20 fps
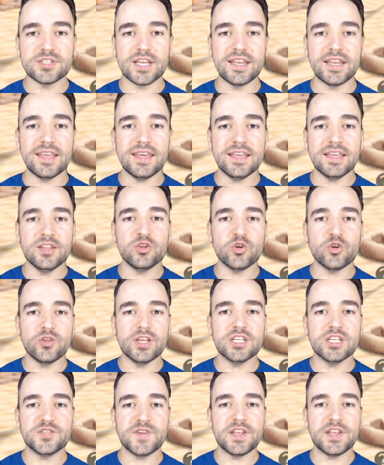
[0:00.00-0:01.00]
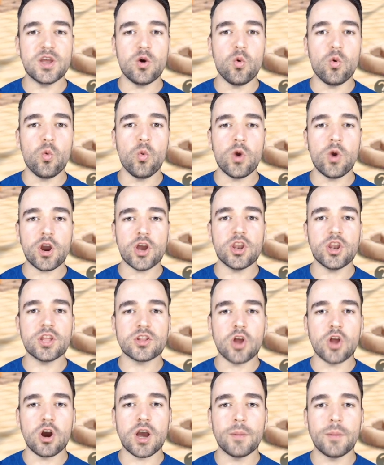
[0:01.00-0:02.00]
and in today's video, we're gonna
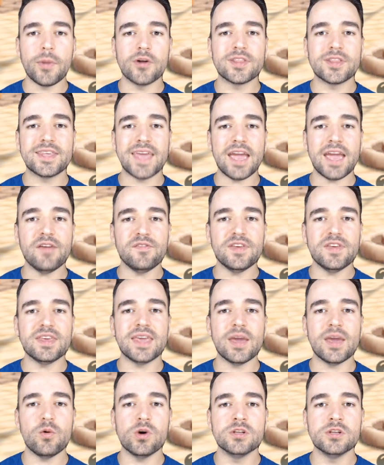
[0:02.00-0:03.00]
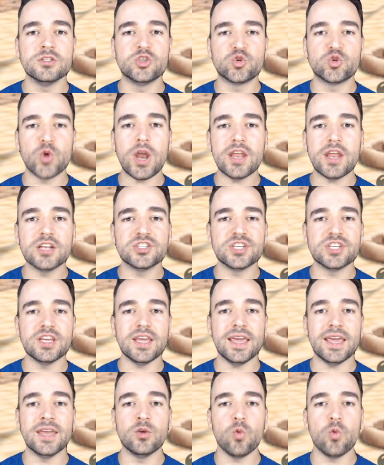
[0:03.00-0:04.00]
talk about KvK1's
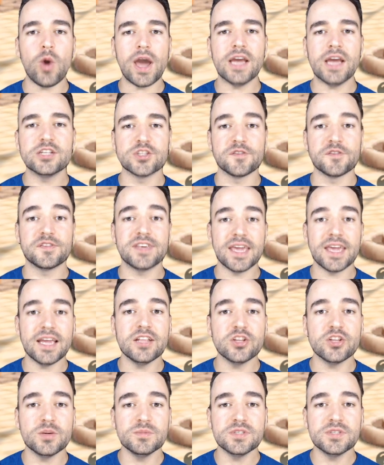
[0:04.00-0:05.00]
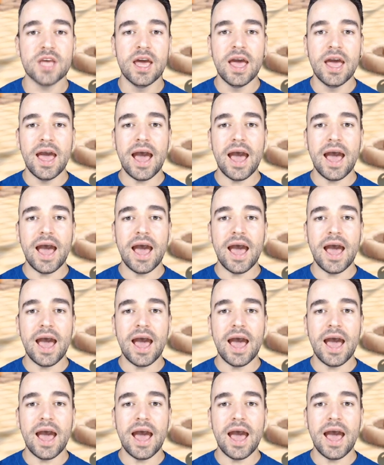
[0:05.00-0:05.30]
strategy in Rise of Kingdoms,